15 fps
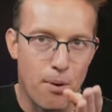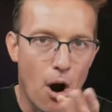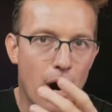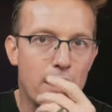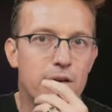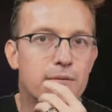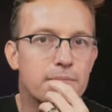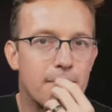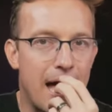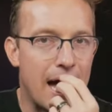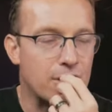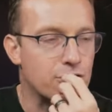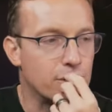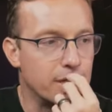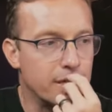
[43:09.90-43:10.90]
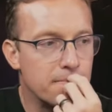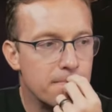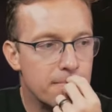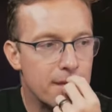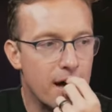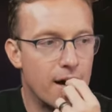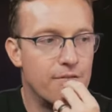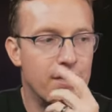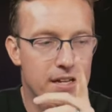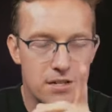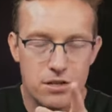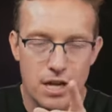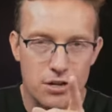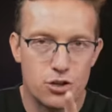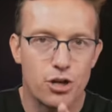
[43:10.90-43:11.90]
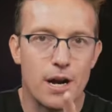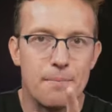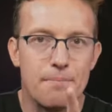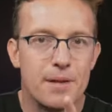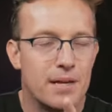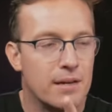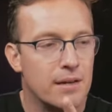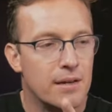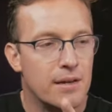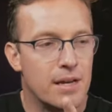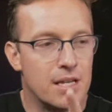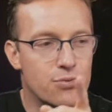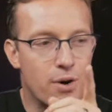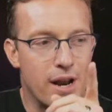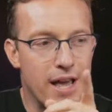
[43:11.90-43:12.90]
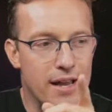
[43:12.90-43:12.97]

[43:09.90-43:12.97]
part, actually, of the trip, is when